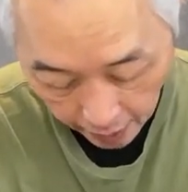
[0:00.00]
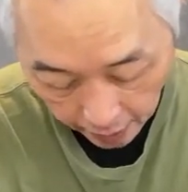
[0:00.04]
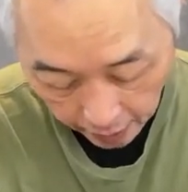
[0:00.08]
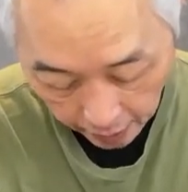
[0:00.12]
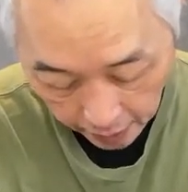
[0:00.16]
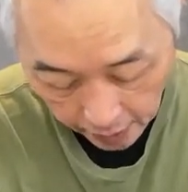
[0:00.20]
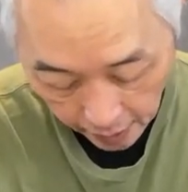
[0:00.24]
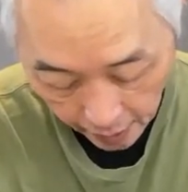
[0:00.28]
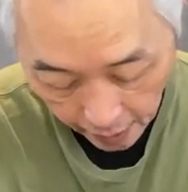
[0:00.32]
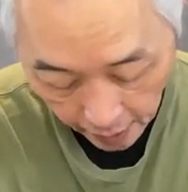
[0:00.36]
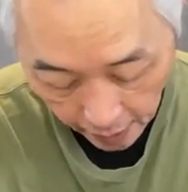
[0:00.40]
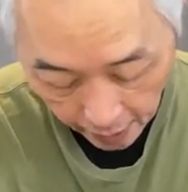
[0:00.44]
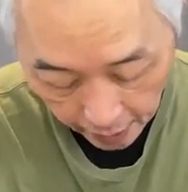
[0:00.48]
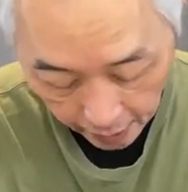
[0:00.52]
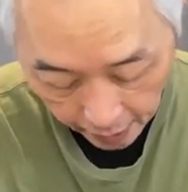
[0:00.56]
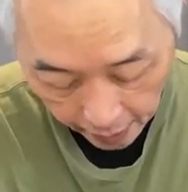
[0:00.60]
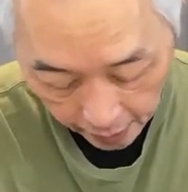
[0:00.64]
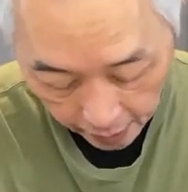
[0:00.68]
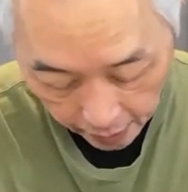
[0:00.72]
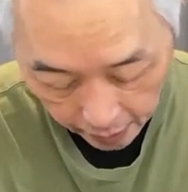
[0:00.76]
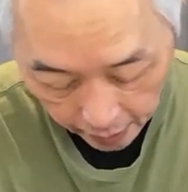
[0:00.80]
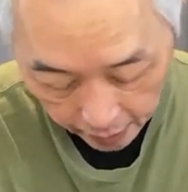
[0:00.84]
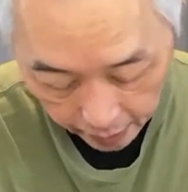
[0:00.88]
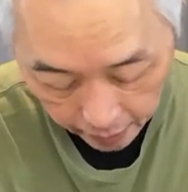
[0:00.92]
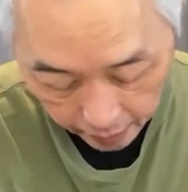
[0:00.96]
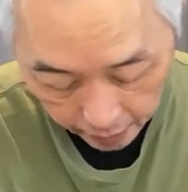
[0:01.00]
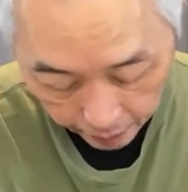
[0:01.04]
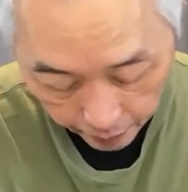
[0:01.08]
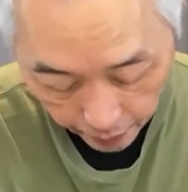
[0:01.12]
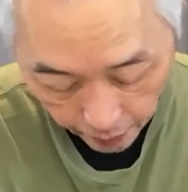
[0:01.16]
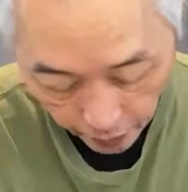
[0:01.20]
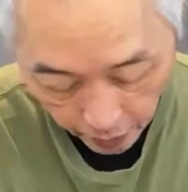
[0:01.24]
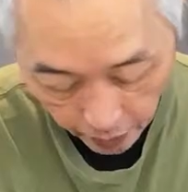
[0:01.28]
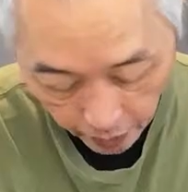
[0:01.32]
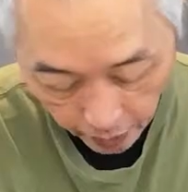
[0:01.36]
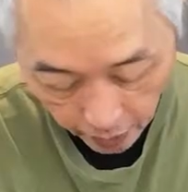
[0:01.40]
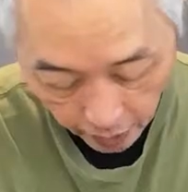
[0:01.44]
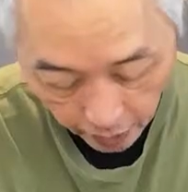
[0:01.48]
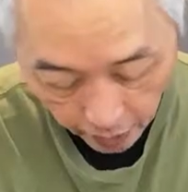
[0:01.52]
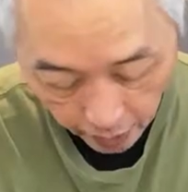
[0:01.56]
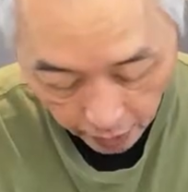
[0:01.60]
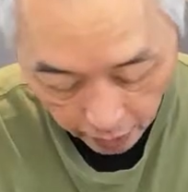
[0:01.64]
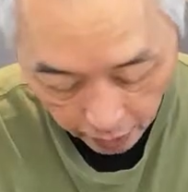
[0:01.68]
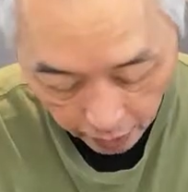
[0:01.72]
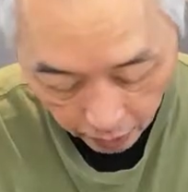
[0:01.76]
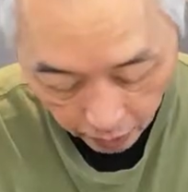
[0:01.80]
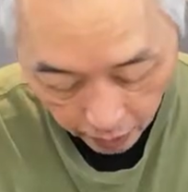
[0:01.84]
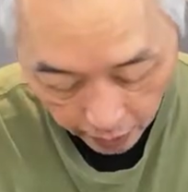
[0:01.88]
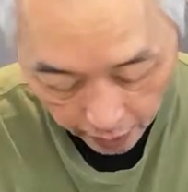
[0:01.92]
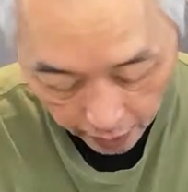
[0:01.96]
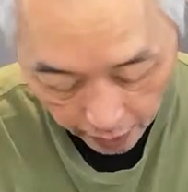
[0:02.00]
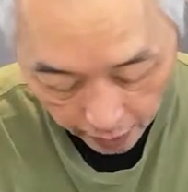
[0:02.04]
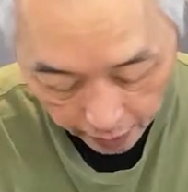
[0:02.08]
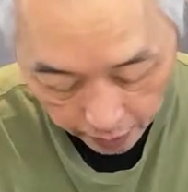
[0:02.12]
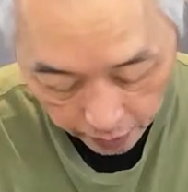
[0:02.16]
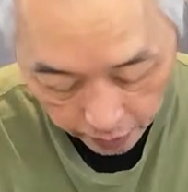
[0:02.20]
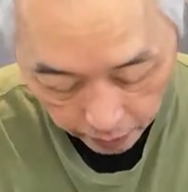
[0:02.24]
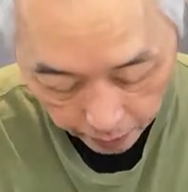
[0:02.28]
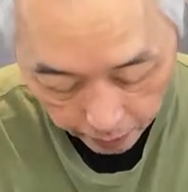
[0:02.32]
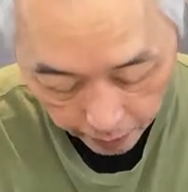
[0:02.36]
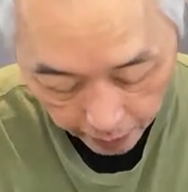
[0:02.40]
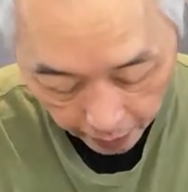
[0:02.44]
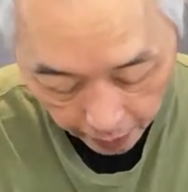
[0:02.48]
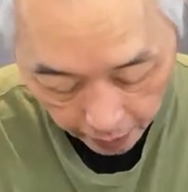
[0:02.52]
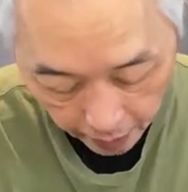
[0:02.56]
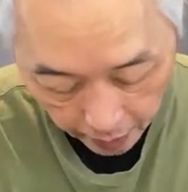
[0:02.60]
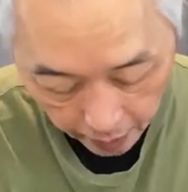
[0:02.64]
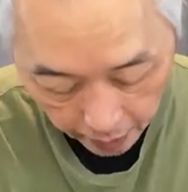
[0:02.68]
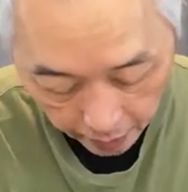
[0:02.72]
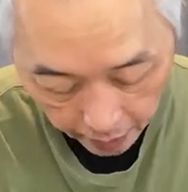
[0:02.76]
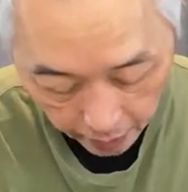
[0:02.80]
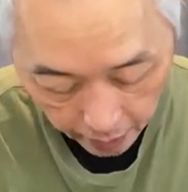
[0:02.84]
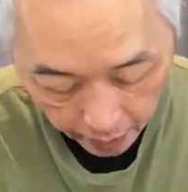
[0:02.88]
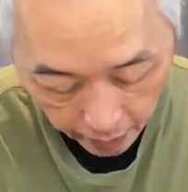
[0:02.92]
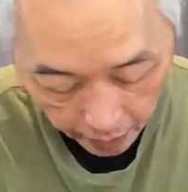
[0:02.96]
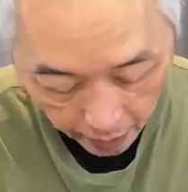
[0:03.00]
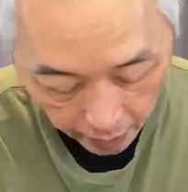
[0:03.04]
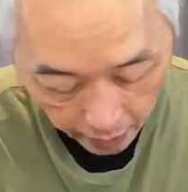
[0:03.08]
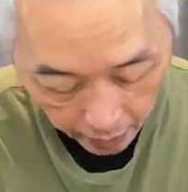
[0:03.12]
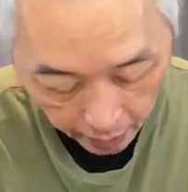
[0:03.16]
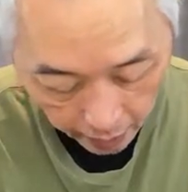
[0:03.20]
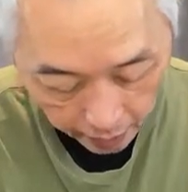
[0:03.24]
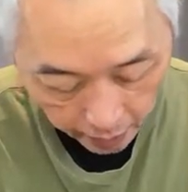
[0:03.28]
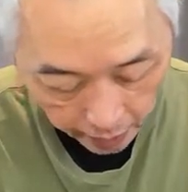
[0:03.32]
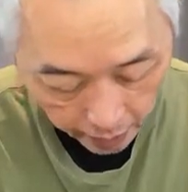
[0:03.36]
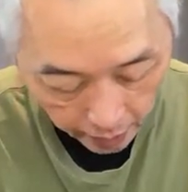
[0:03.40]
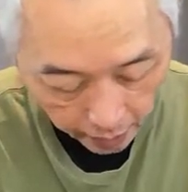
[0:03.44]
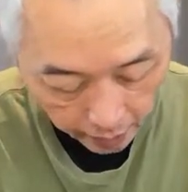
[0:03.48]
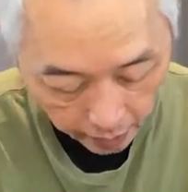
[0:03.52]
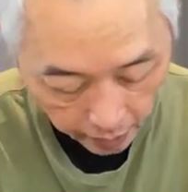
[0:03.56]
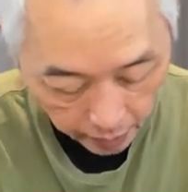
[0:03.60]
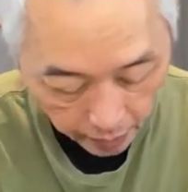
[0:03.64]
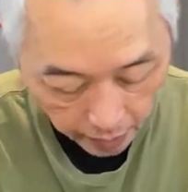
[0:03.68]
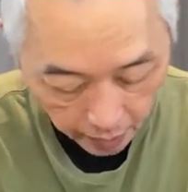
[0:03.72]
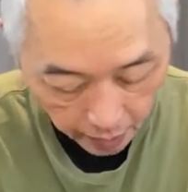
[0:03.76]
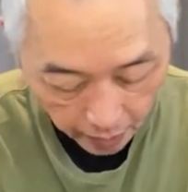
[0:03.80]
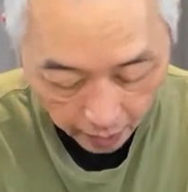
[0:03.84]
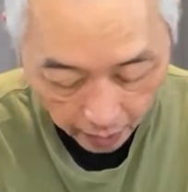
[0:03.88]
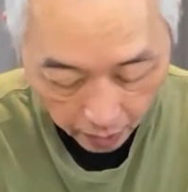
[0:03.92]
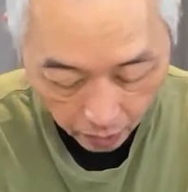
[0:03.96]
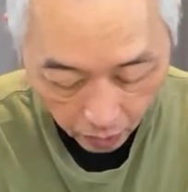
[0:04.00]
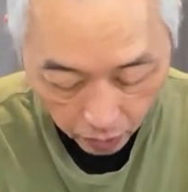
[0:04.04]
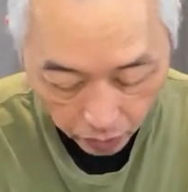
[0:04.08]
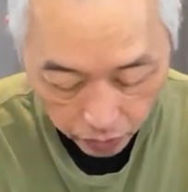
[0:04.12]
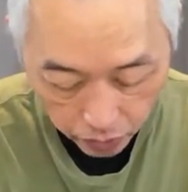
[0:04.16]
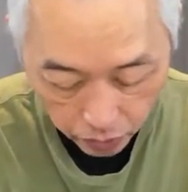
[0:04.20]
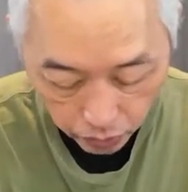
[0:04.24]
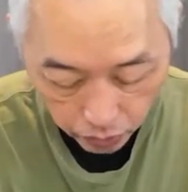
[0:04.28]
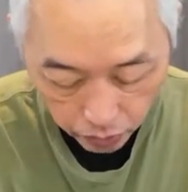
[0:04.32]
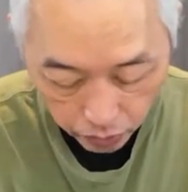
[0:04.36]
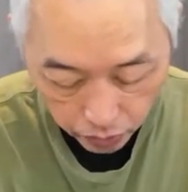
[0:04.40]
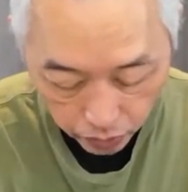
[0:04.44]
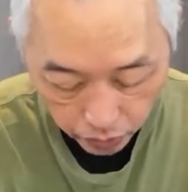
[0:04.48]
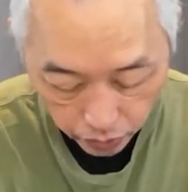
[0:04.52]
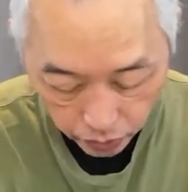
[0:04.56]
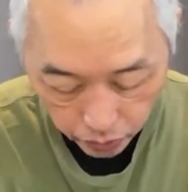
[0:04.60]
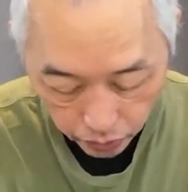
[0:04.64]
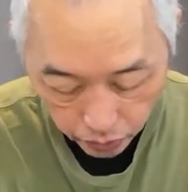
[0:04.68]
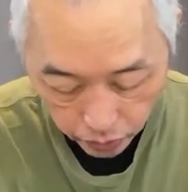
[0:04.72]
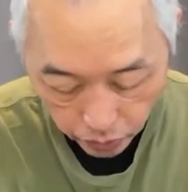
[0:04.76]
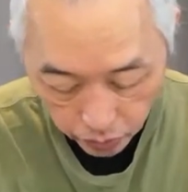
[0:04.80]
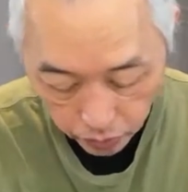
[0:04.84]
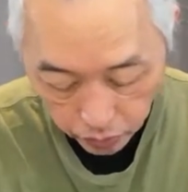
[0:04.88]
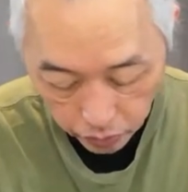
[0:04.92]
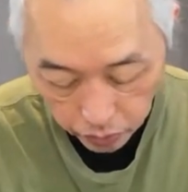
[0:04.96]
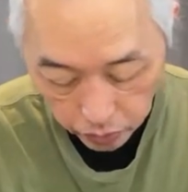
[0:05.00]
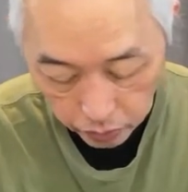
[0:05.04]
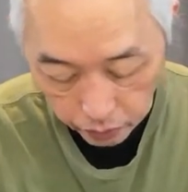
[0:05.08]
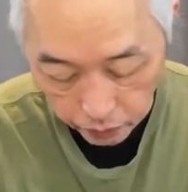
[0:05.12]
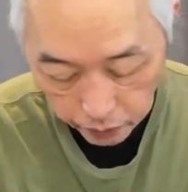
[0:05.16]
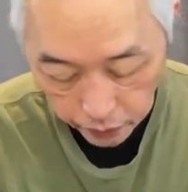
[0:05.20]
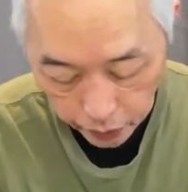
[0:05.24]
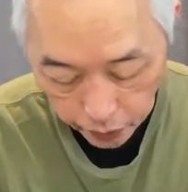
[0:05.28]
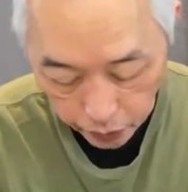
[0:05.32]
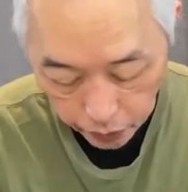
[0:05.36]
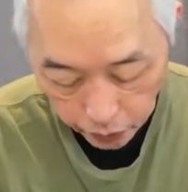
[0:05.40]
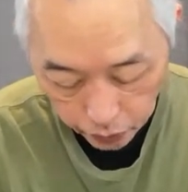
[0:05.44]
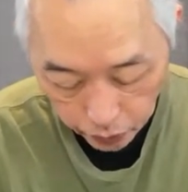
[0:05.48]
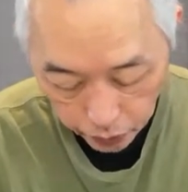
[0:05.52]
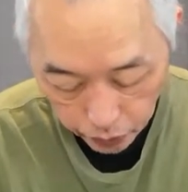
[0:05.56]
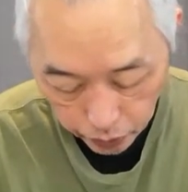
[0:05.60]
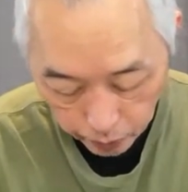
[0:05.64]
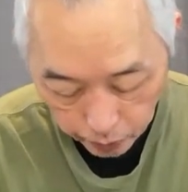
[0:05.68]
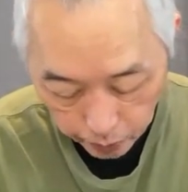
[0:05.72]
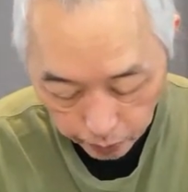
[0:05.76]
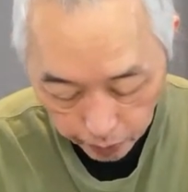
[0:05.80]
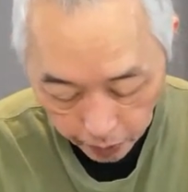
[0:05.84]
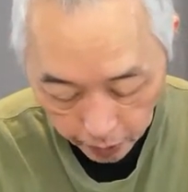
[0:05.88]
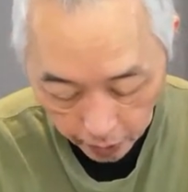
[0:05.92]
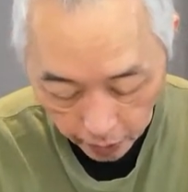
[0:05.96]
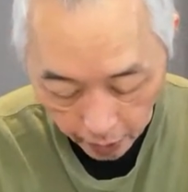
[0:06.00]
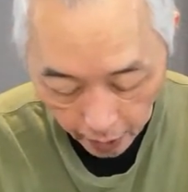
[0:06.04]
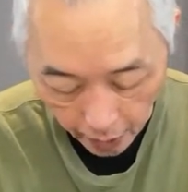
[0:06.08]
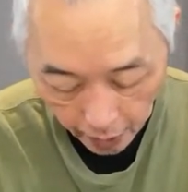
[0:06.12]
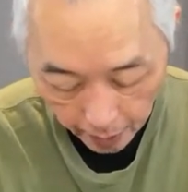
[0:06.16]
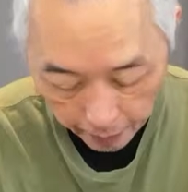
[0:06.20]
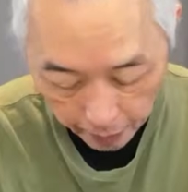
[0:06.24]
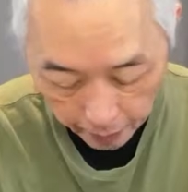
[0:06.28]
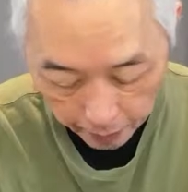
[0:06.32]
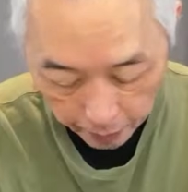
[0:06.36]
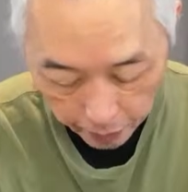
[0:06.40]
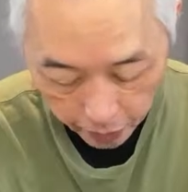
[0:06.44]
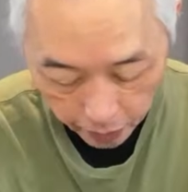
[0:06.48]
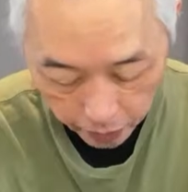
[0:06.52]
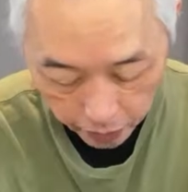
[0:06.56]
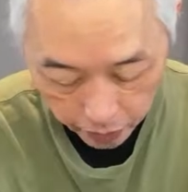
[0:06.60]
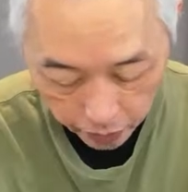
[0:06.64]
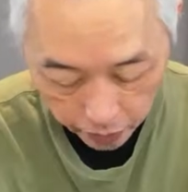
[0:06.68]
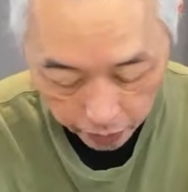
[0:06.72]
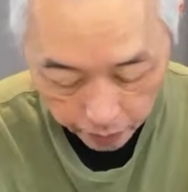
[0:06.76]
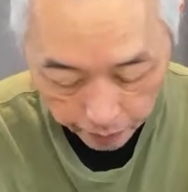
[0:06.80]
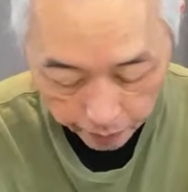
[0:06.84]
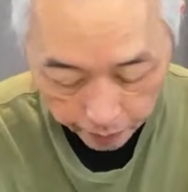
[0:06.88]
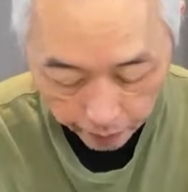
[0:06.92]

headache, all kinds of pain, and then also used to reduce high blood pressure.